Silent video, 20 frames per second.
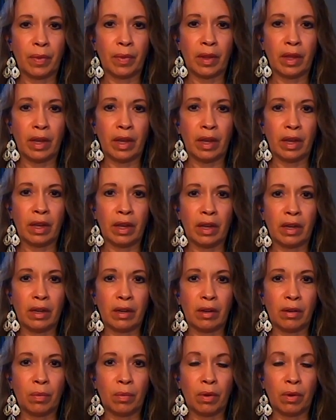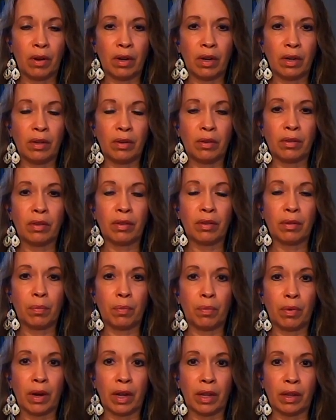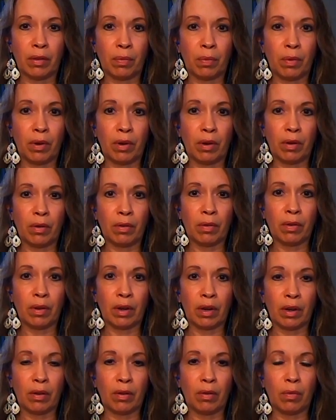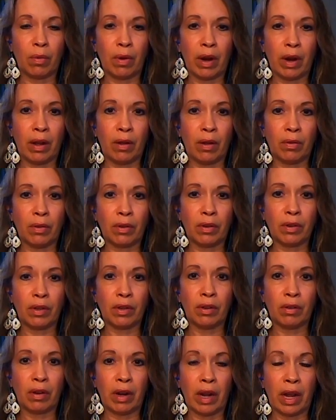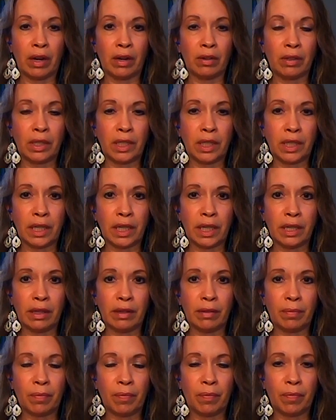And we're going to do some breath work. We're going to ground your energy,